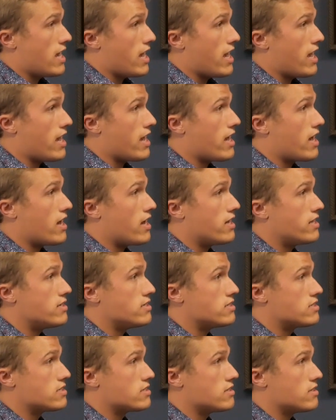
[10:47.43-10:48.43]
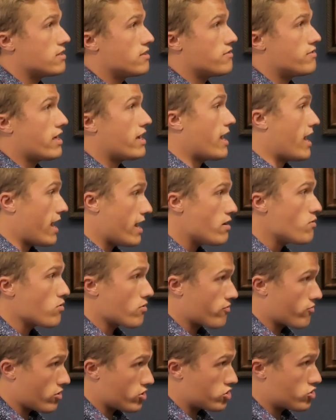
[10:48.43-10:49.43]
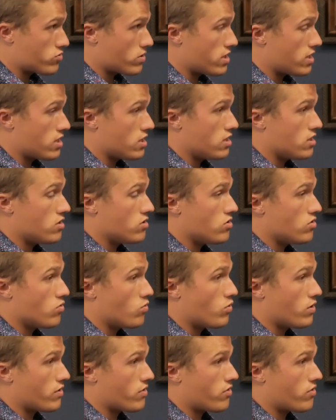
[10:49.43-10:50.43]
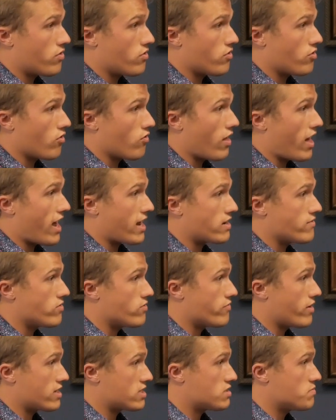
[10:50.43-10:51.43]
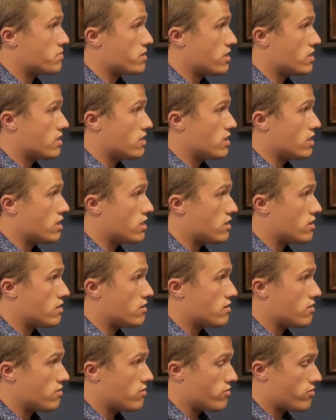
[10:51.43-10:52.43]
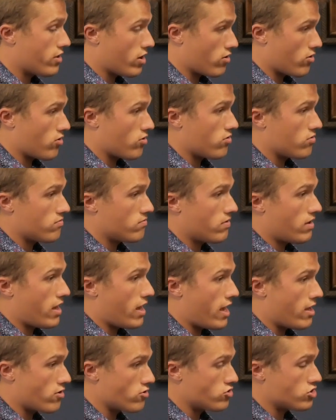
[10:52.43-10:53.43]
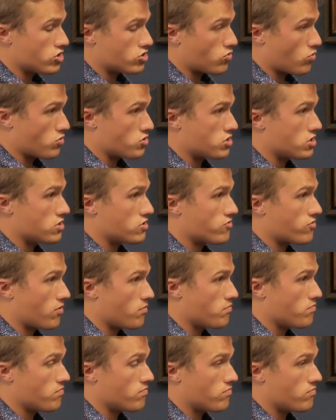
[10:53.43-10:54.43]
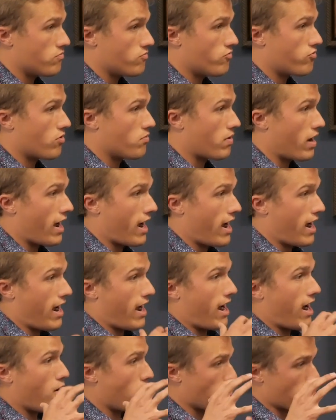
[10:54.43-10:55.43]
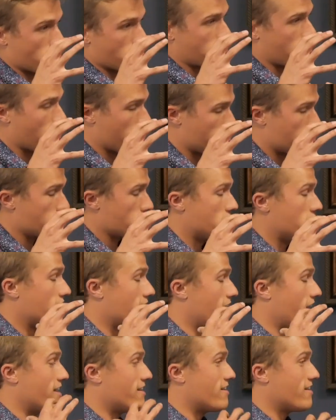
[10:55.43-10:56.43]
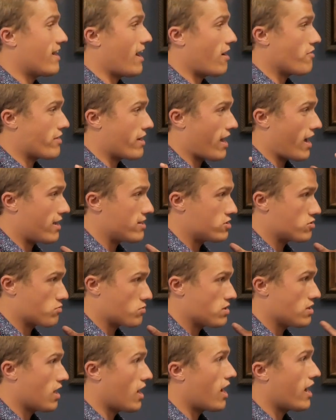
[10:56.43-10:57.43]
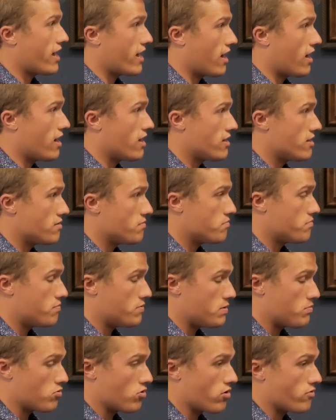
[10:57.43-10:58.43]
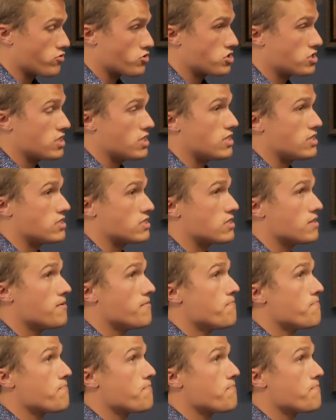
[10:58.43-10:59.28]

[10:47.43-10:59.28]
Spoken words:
And they, were frustrated with the lack of investment in their energy sources from our country and how they had to rely on people overseas.